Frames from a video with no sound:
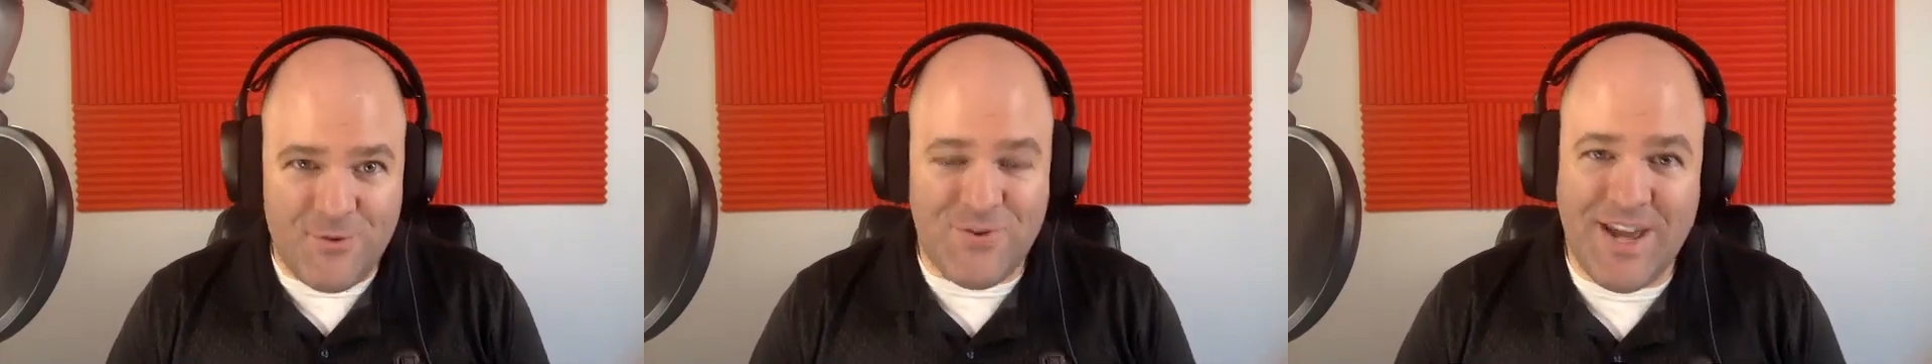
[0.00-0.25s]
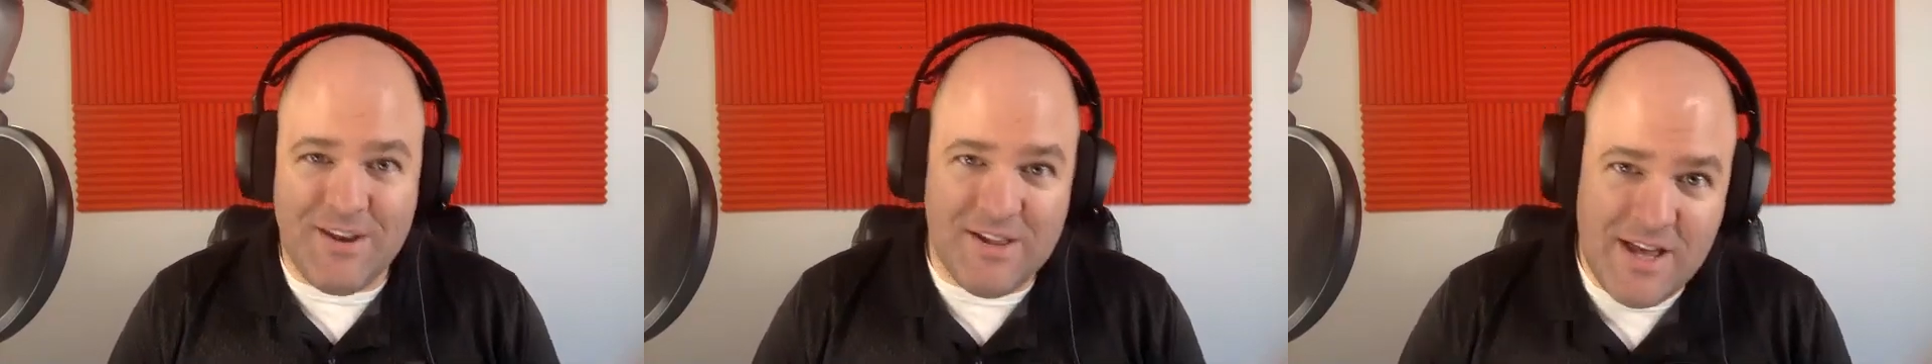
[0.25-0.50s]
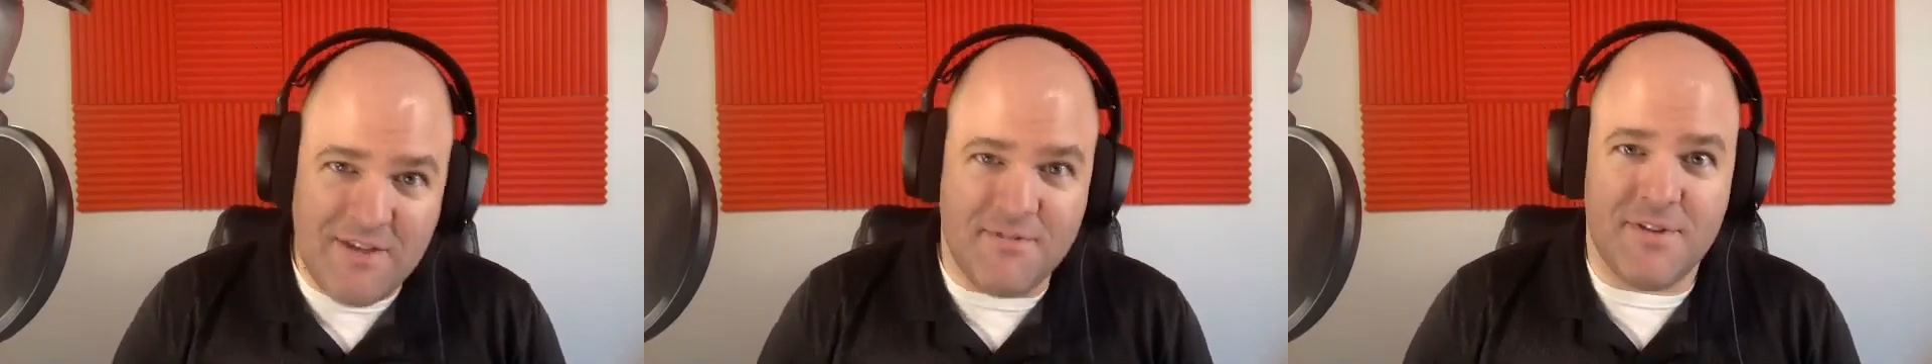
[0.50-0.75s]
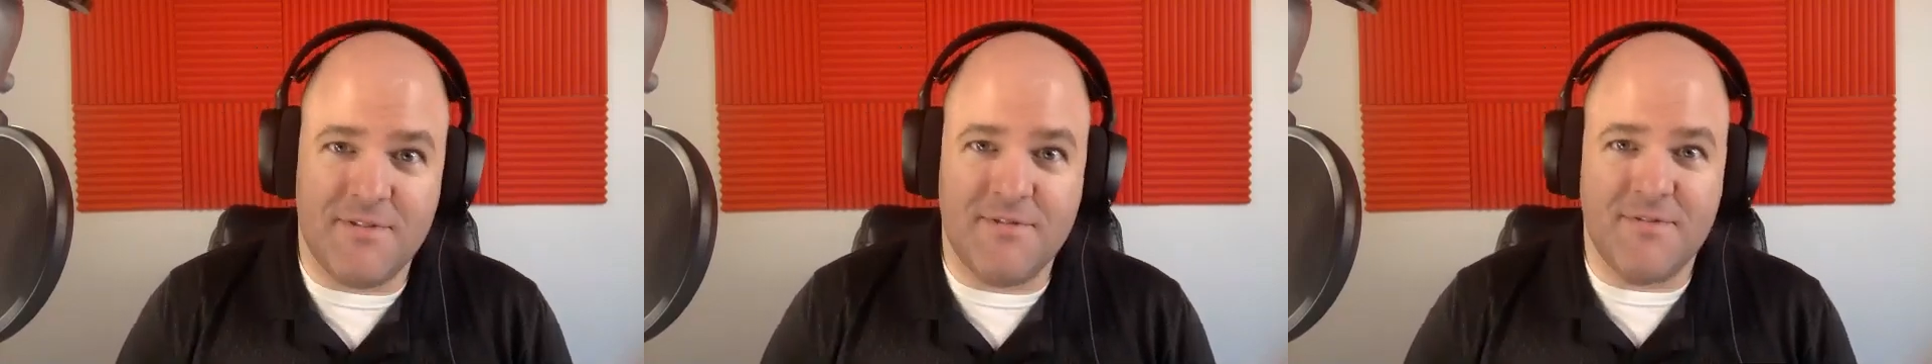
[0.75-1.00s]

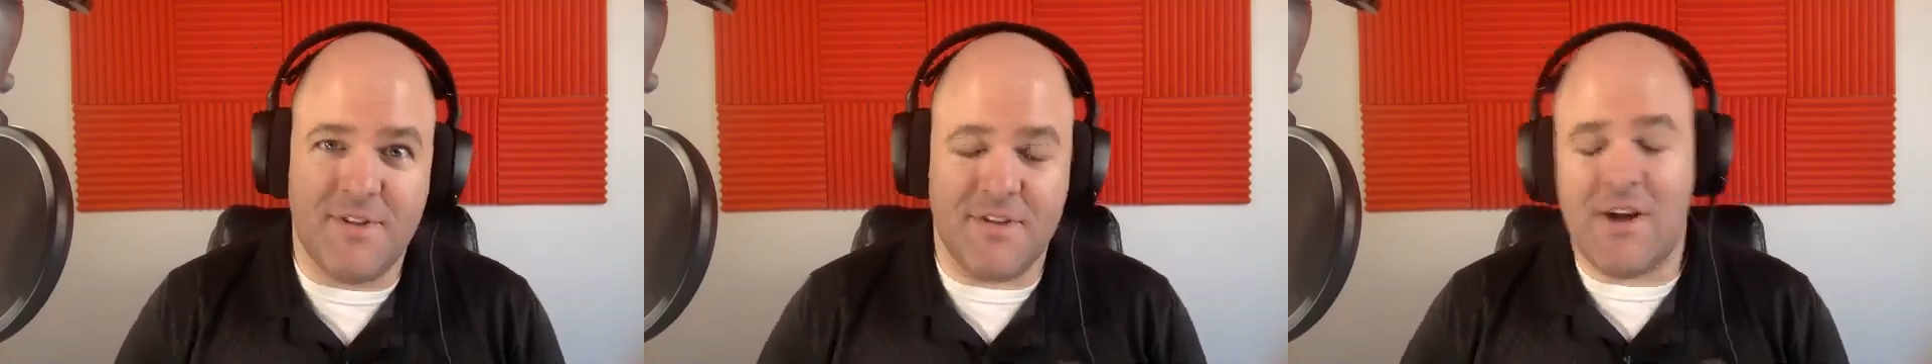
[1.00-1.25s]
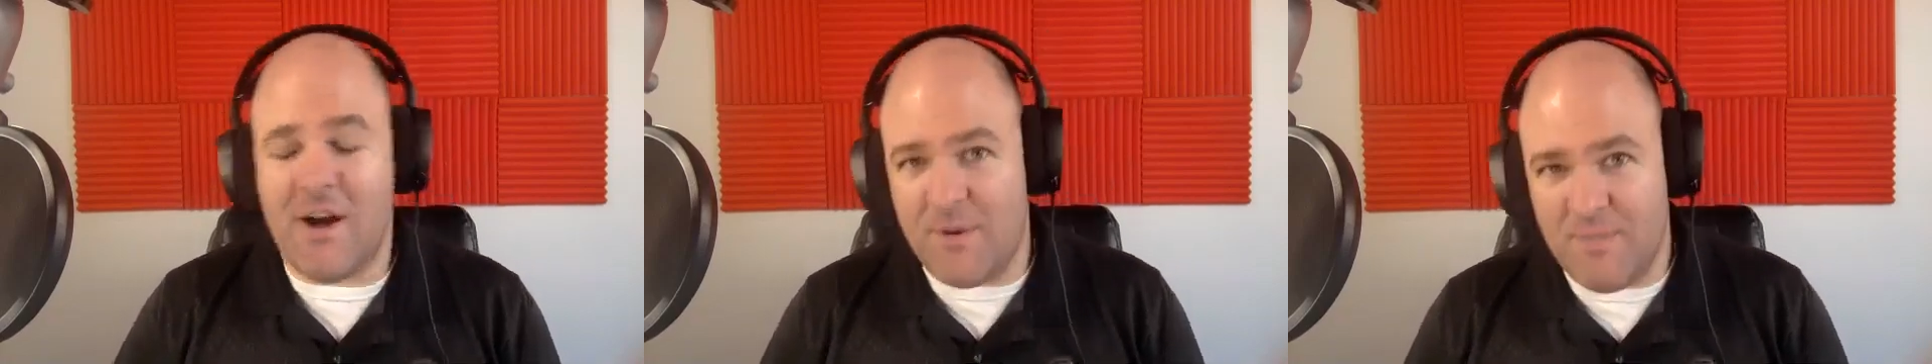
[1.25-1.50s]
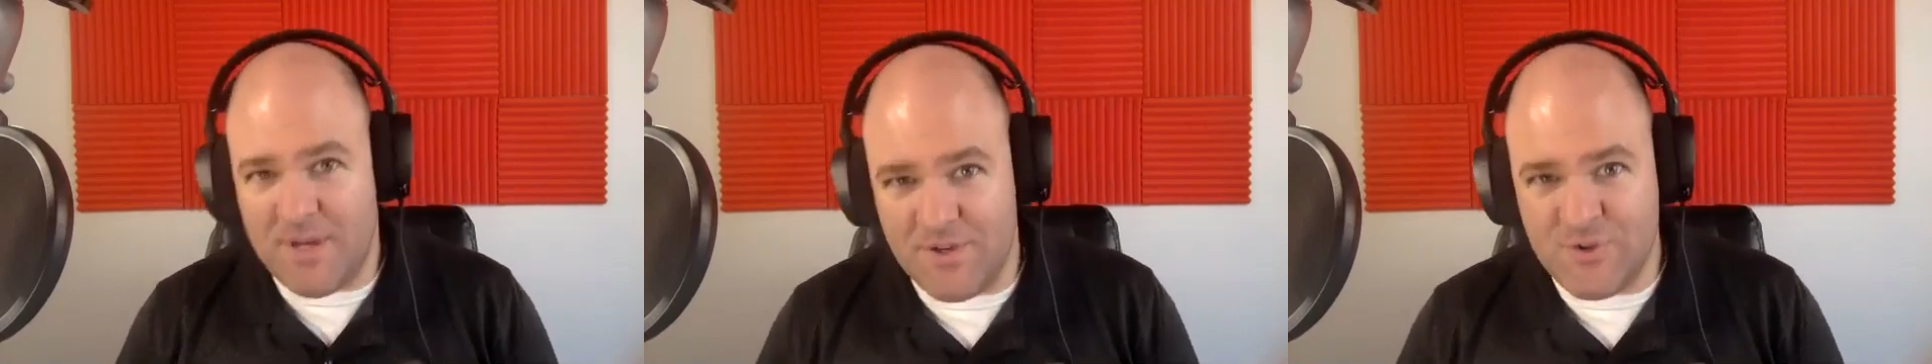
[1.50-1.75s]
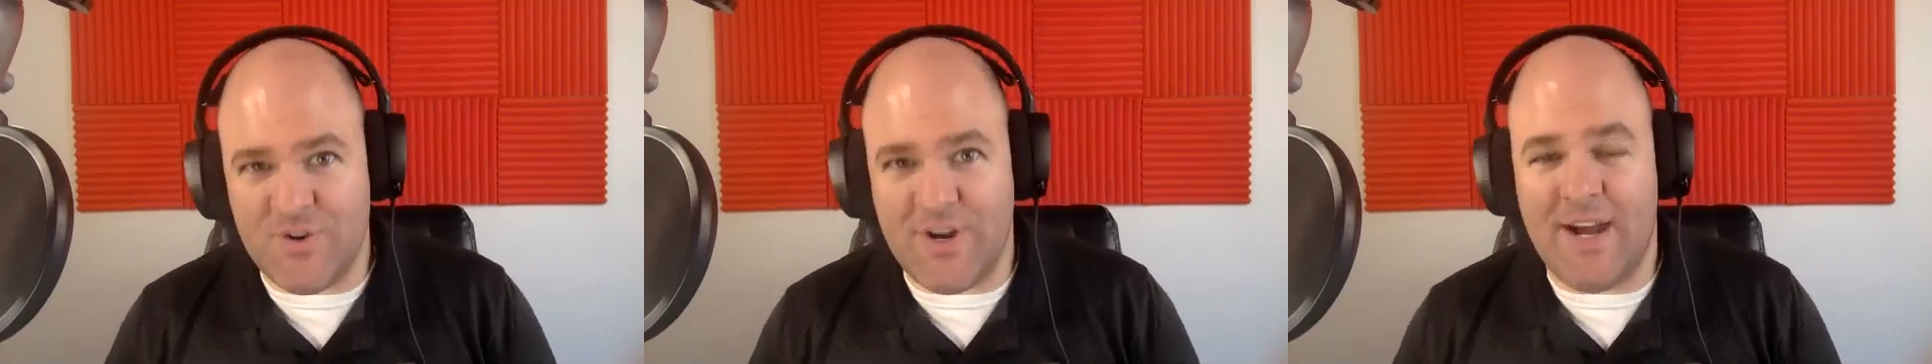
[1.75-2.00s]
9/11, the economy
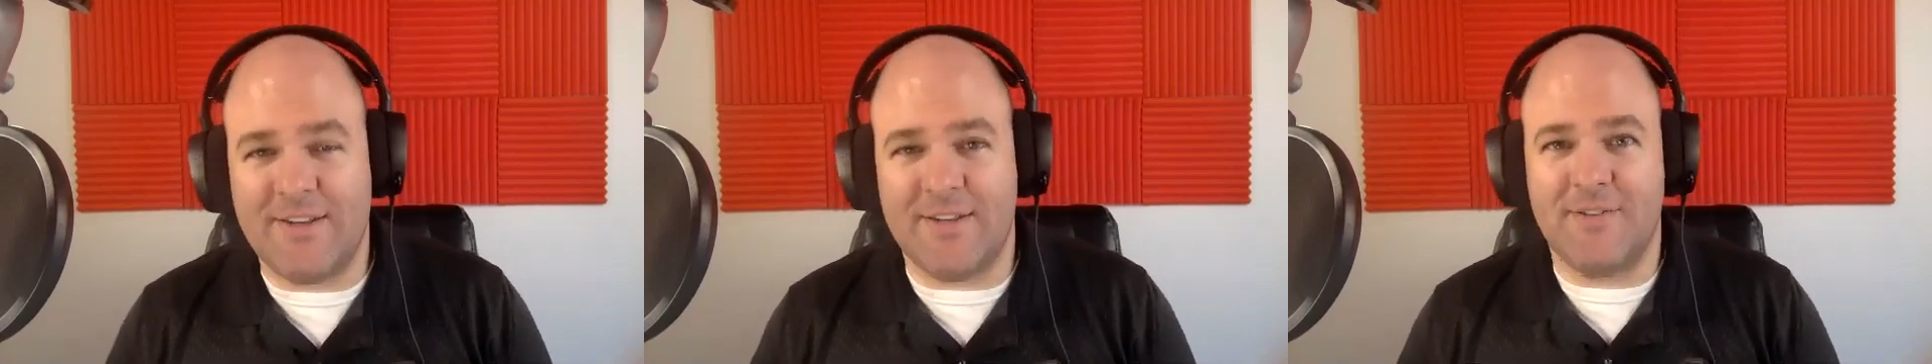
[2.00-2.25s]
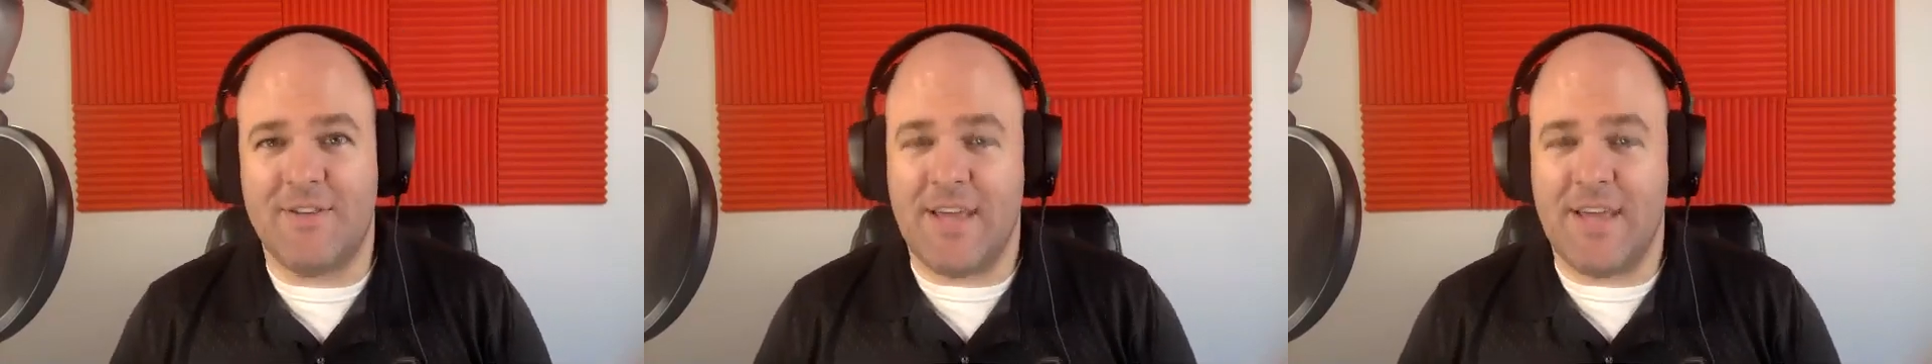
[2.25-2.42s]
contracted.